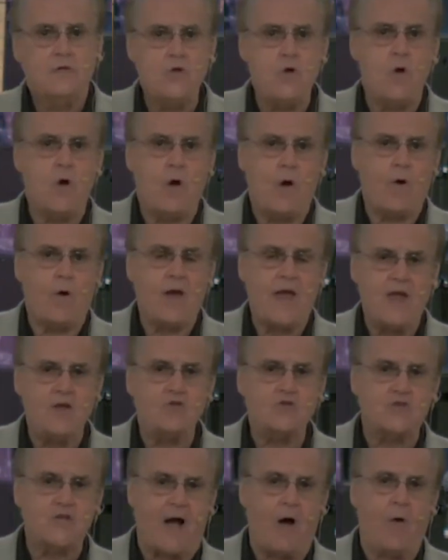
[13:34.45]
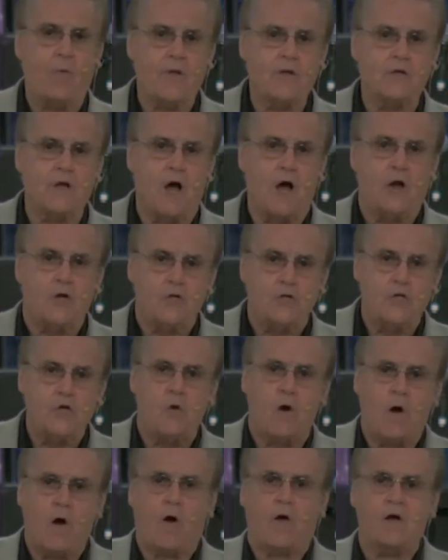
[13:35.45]
You are a child of God.
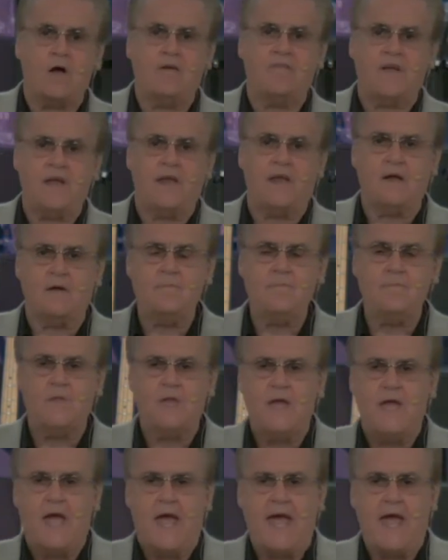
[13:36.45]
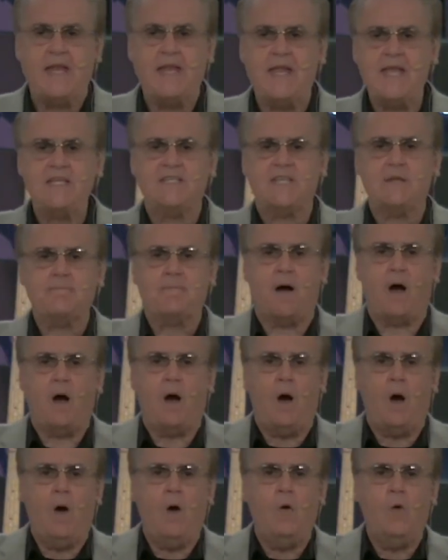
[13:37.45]
You are of Him. And He said,
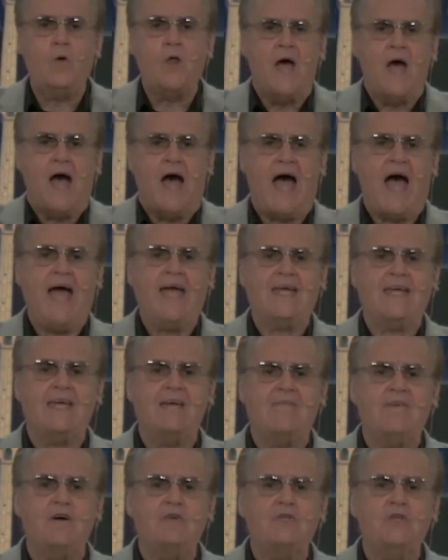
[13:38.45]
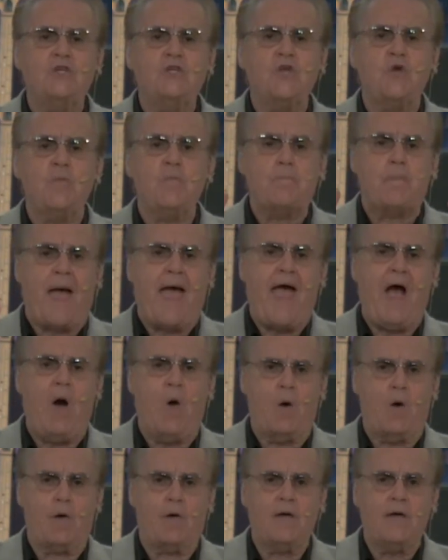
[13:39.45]
Behold, I give unto you
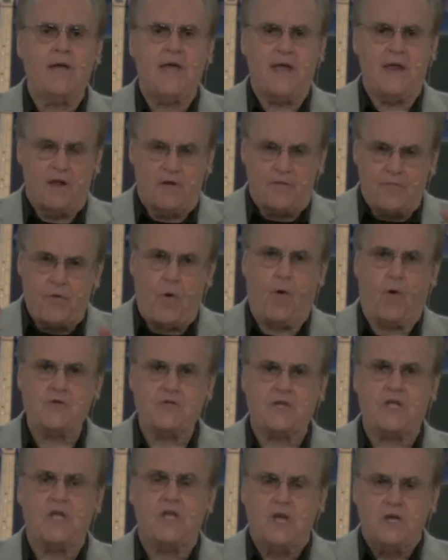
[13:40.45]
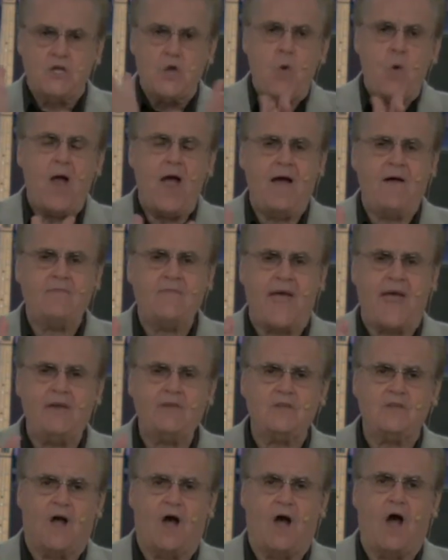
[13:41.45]
power and authority. You have
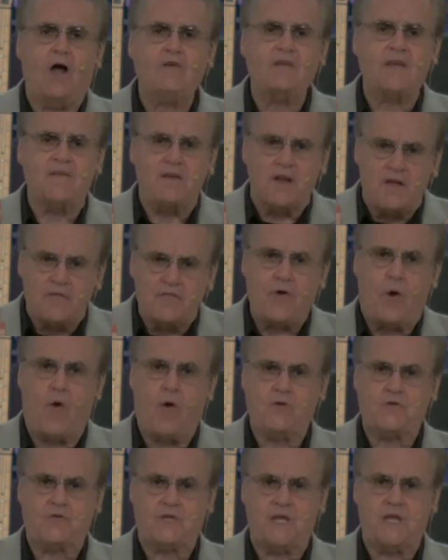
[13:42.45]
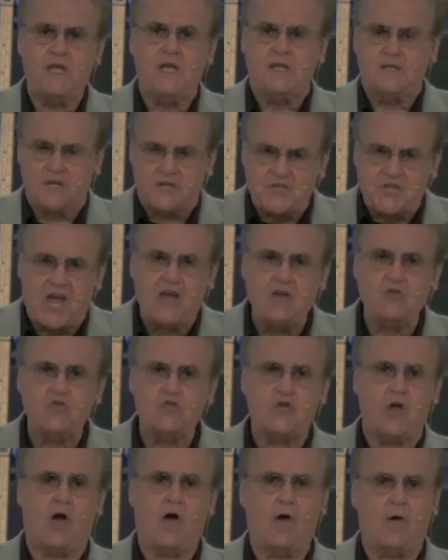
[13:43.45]
that God given authority to take
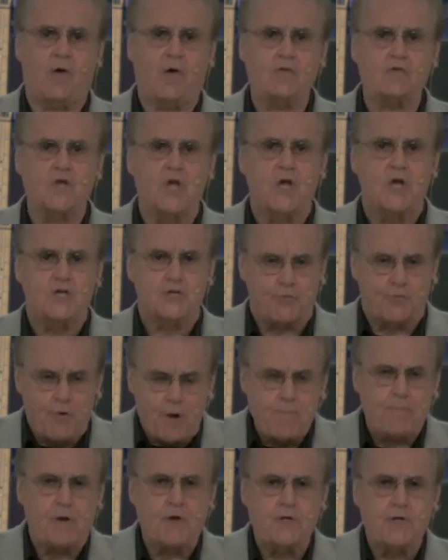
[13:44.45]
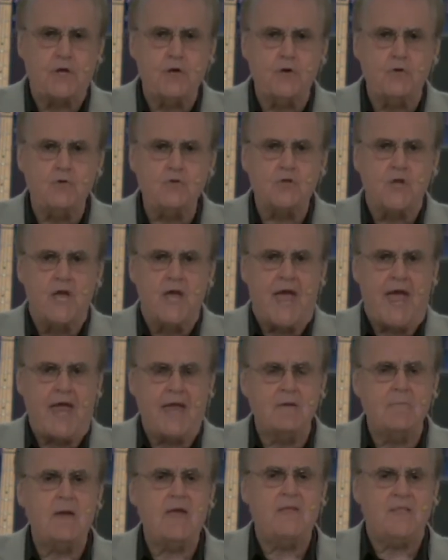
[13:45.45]
charge, to reproduce,
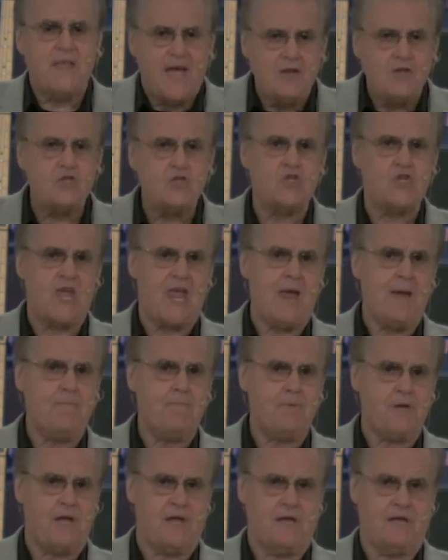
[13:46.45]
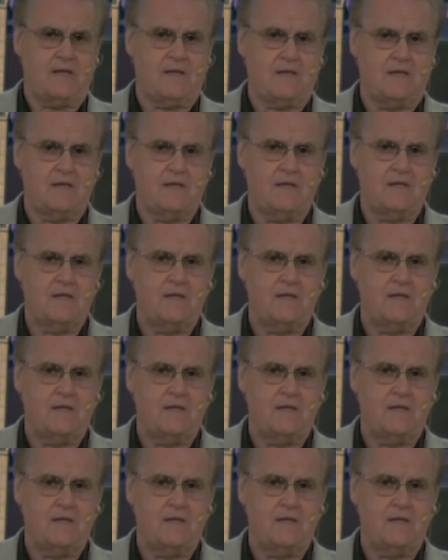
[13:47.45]
and to be that champion.